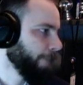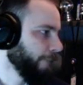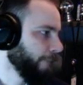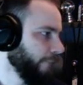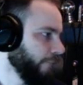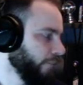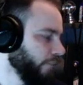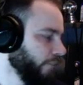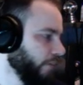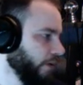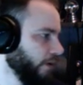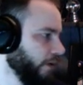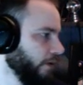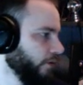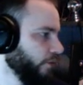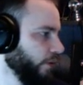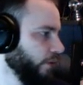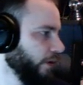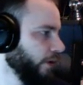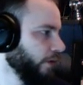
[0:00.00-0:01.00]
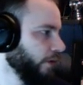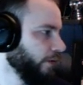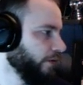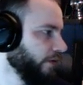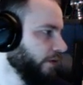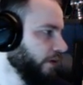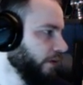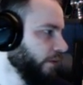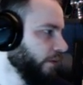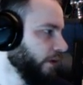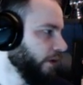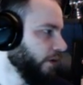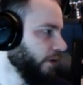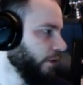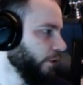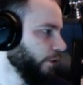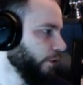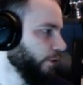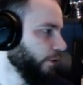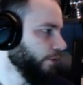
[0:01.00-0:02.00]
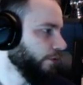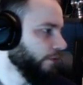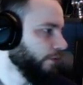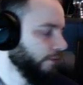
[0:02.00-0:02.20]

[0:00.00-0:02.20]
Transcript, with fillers: Because we know it's going to be news.